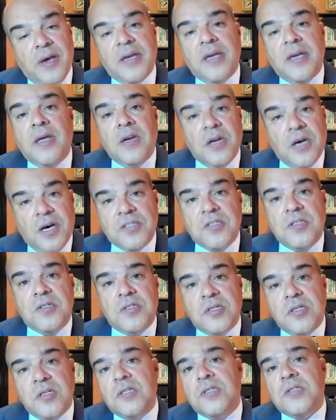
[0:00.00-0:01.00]
Again, not to
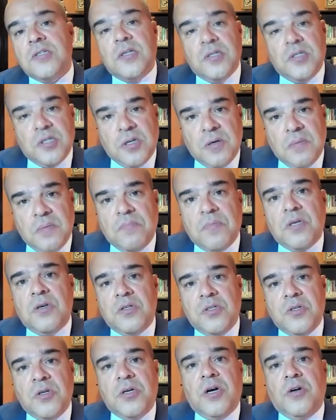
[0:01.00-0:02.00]
citizenship,
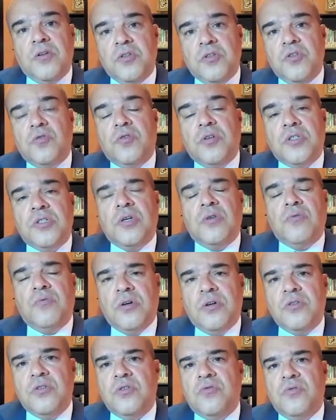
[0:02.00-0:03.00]
because you're not Jewish and
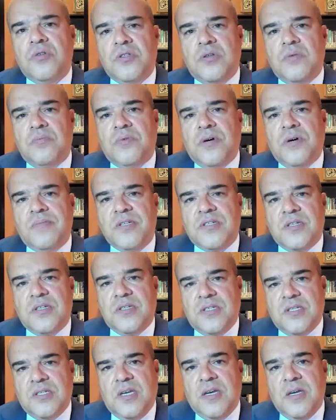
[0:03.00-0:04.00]
we're a Jewish supremacist
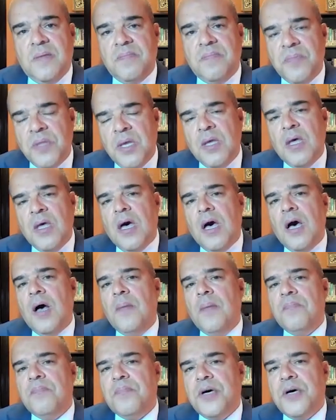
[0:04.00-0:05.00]
state,
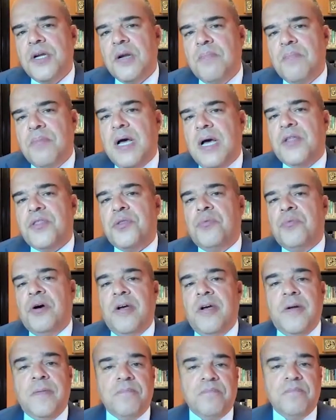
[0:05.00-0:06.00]
but a
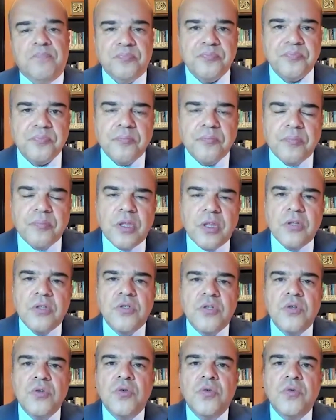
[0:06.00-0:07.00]
pathway
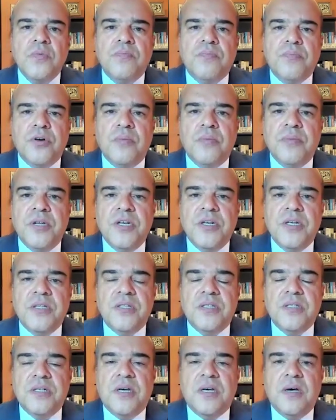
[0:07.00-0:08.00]
to
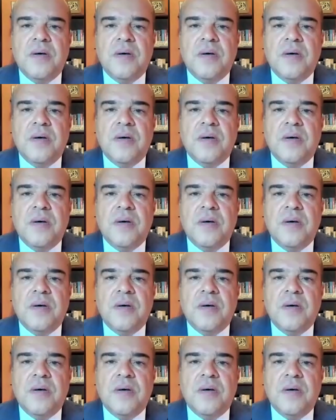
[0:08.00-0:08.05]
permanent